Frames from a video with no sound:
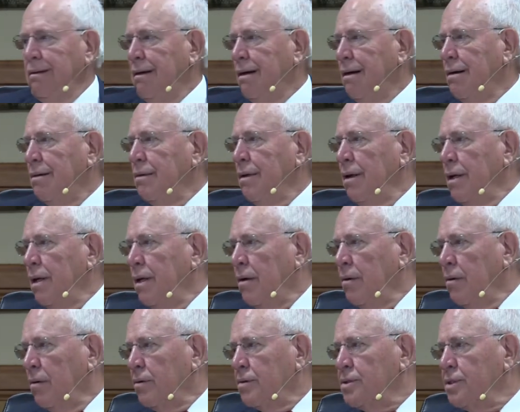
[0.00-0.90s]
No, the
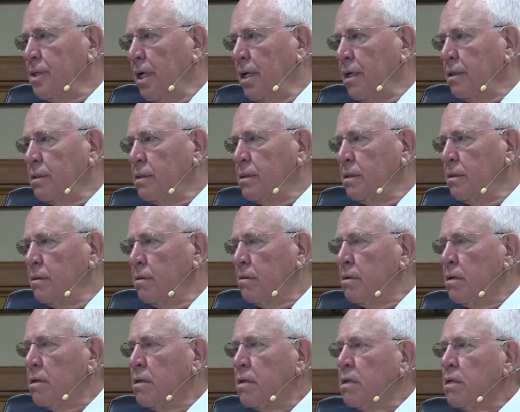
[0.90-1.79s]
literal sense.
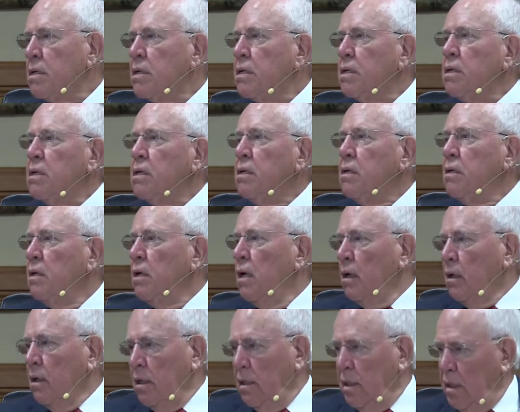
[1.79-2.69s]

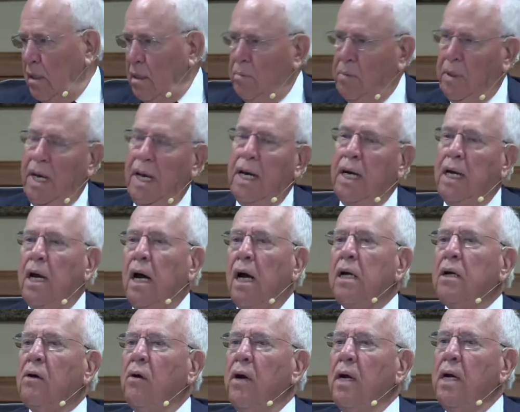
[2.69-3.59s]
In the beginning,
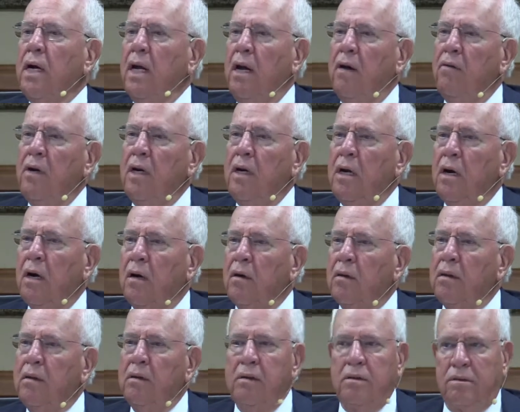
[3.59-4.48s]
God created heaven and
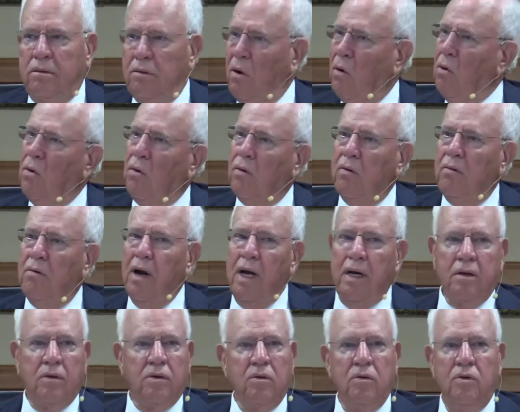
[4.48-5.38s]
earth and so on,
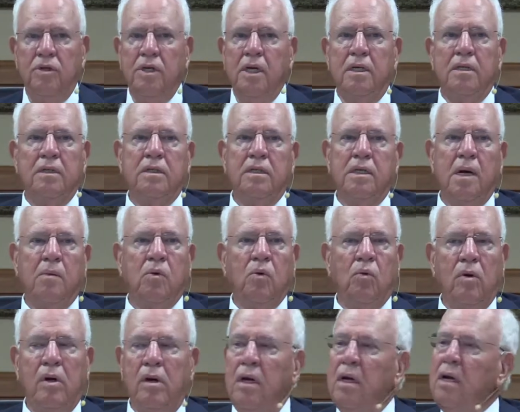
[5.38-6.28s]
right through Genesis chapter
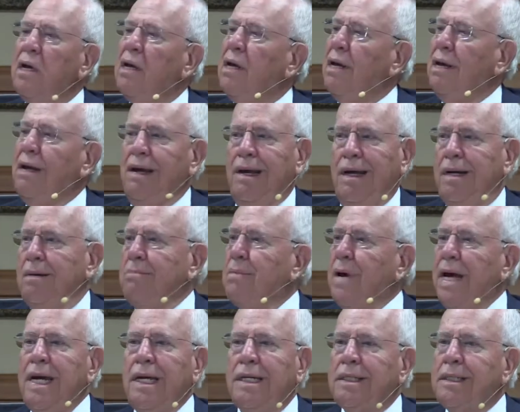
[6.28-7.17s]
1. It
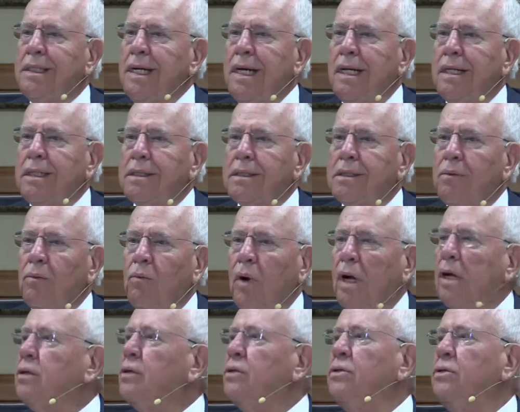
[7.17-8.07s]
makes sense.
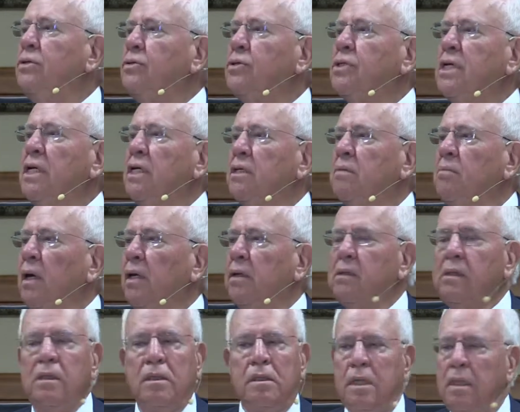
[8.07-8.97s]
Why should you seek some other
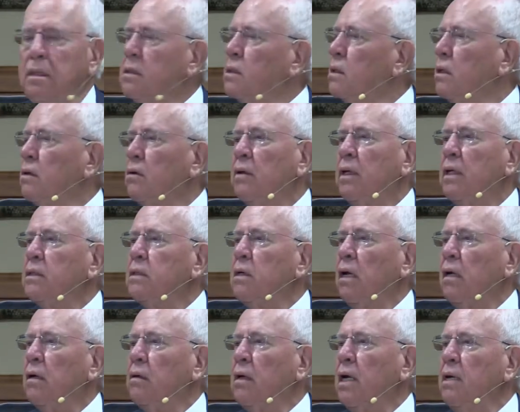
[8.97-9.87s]
sense? I said, no, that's
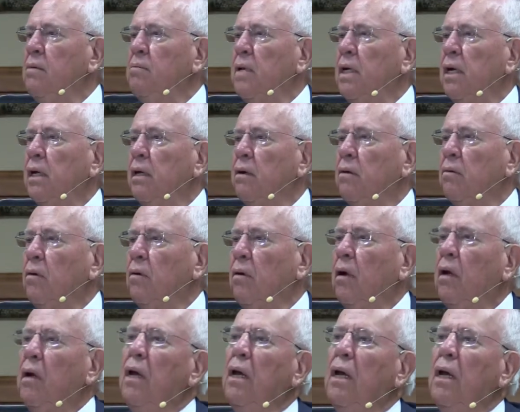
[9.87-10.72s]
not, can't be literal.